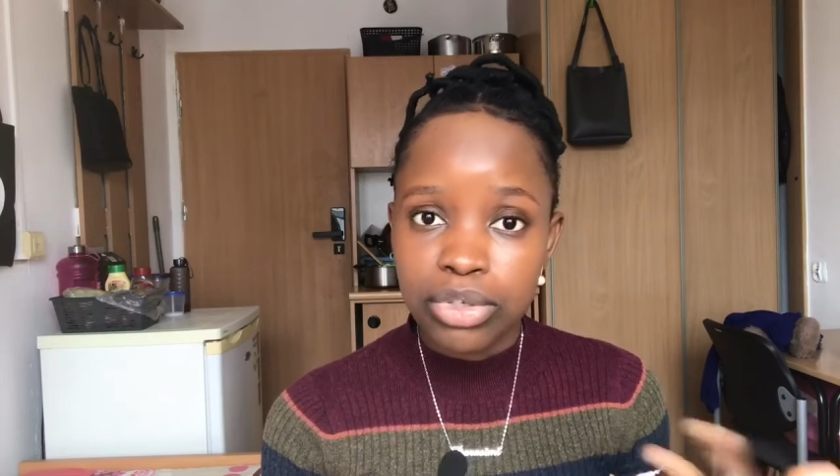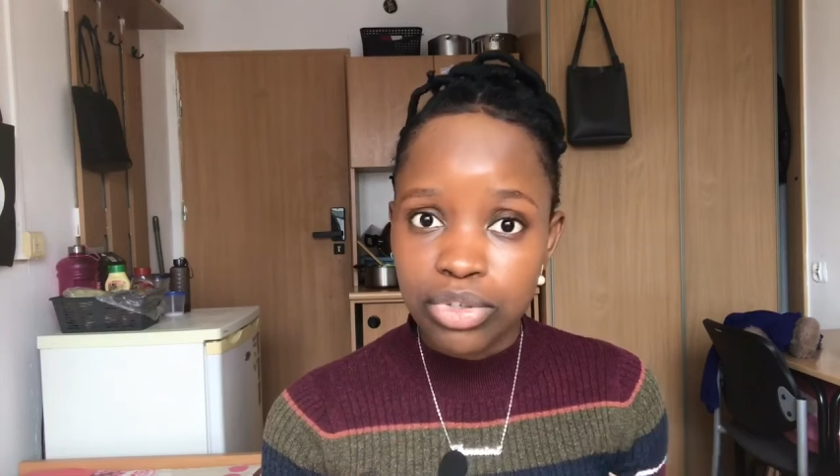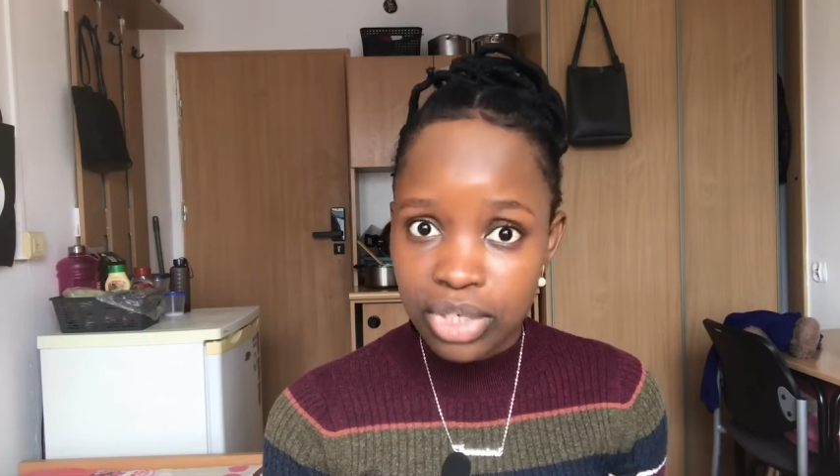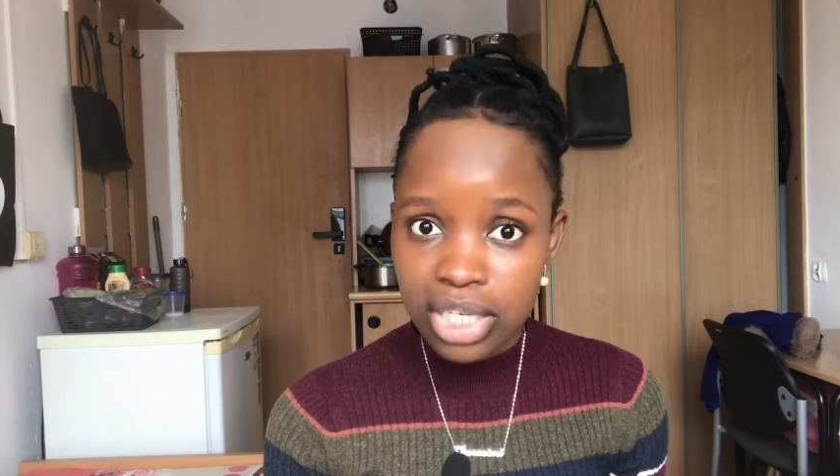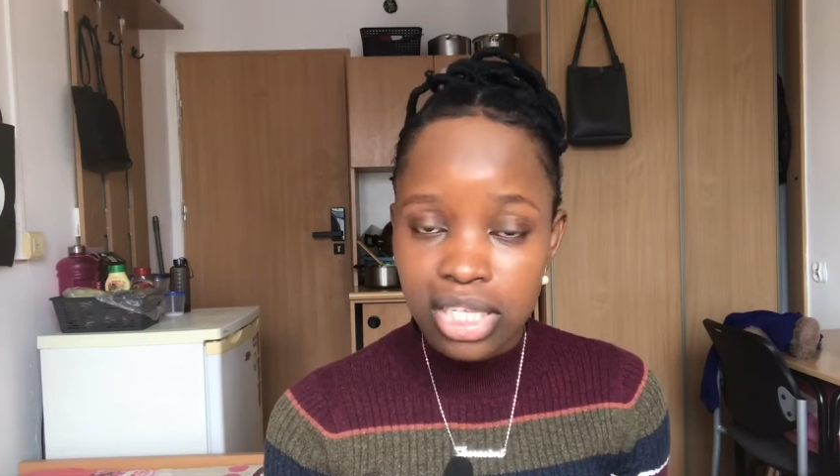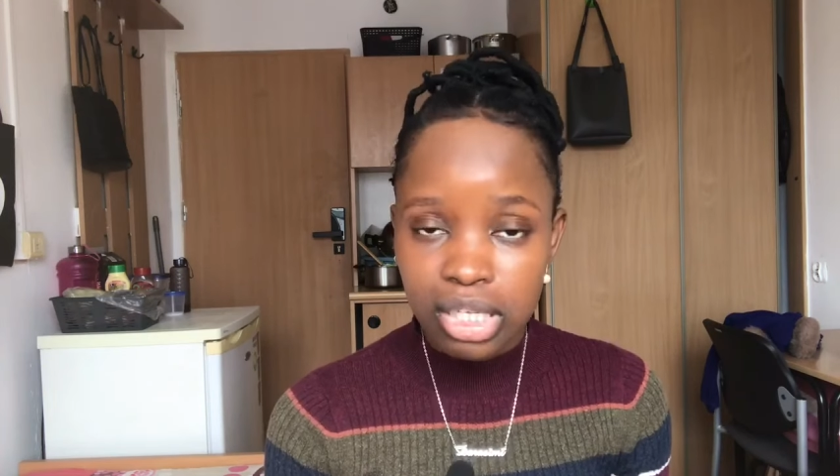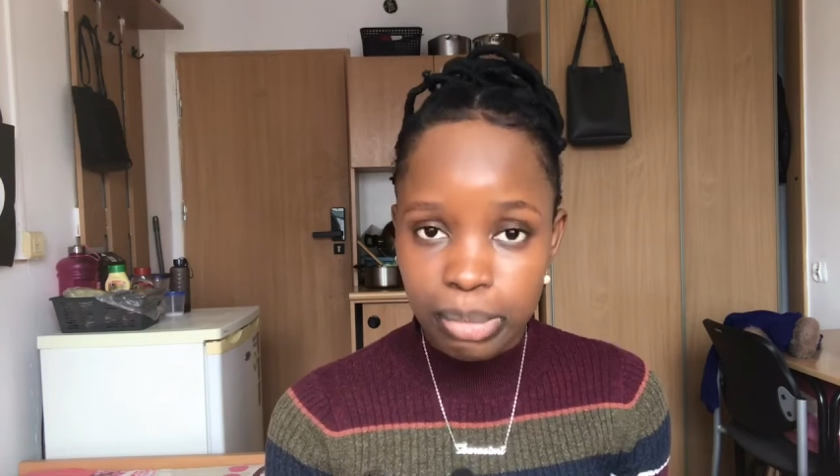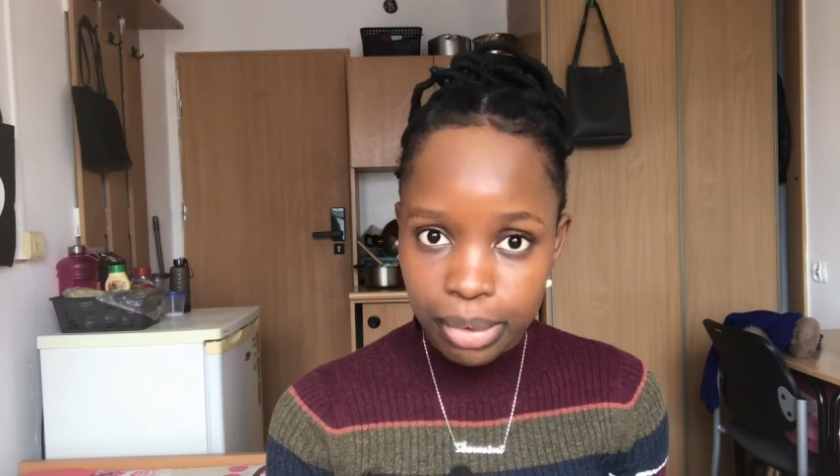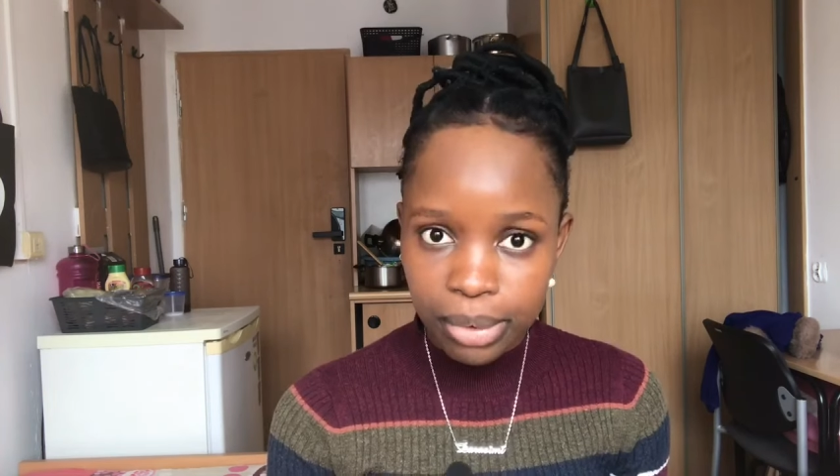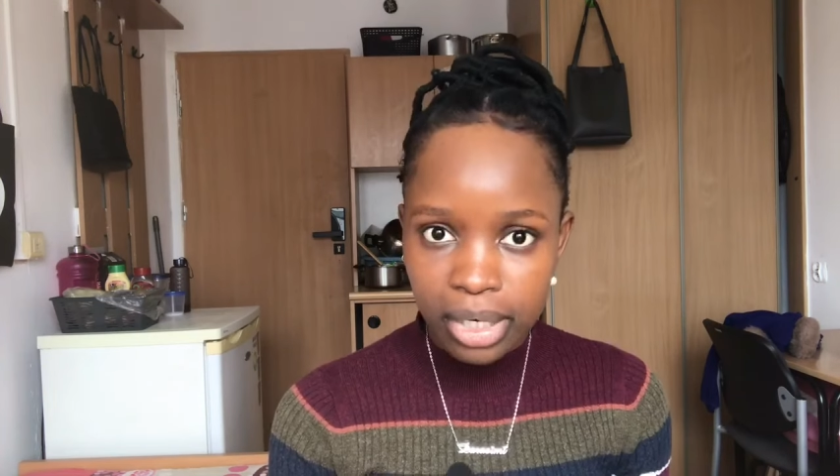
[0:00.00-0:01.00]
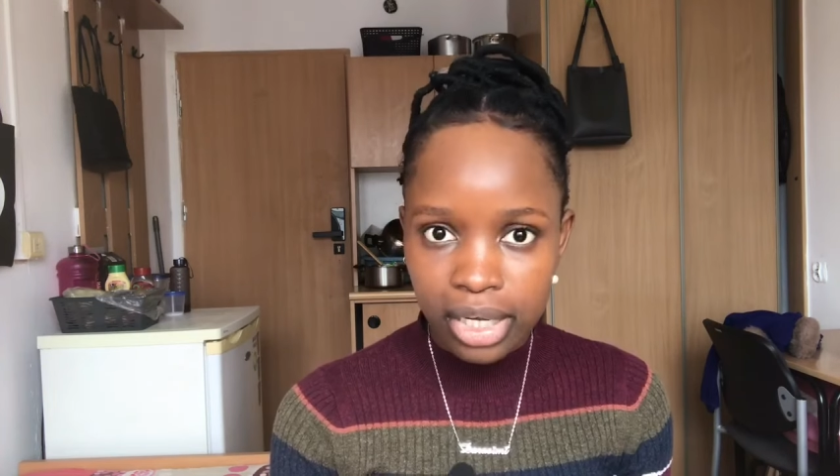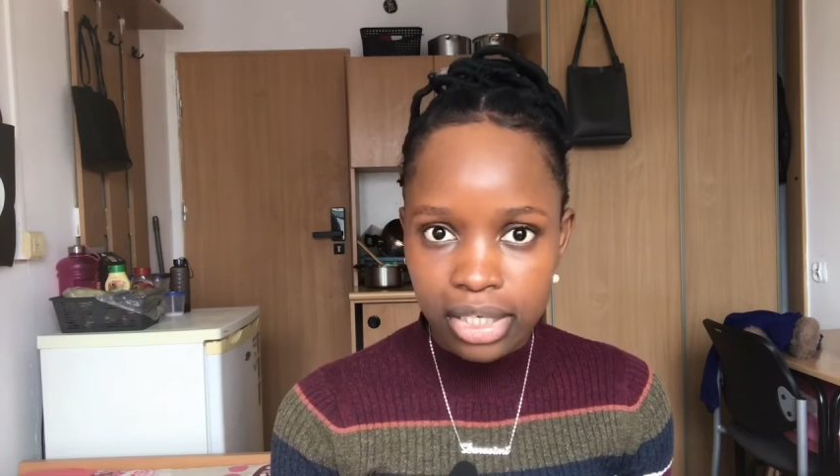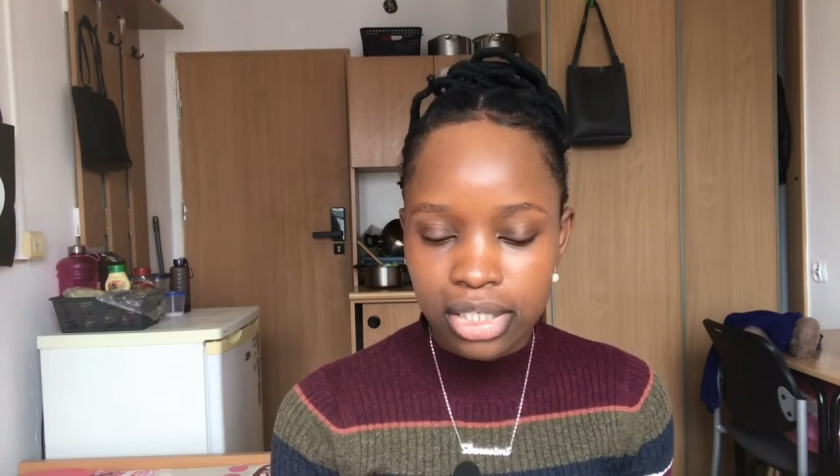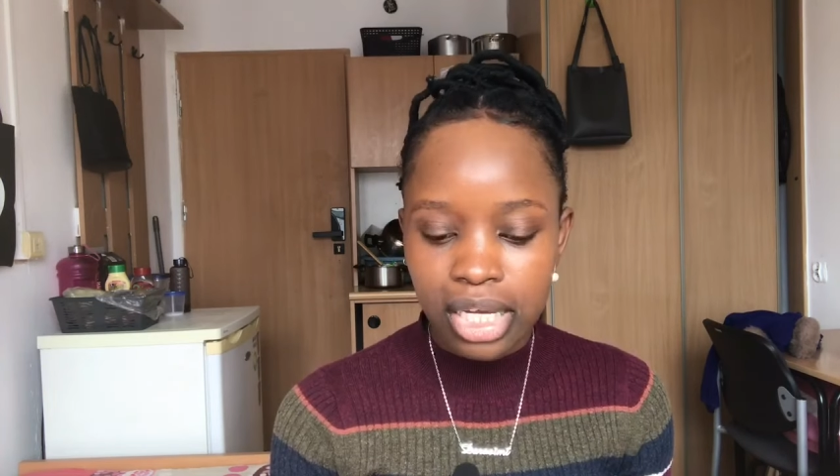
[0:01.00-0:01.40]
a student in Poland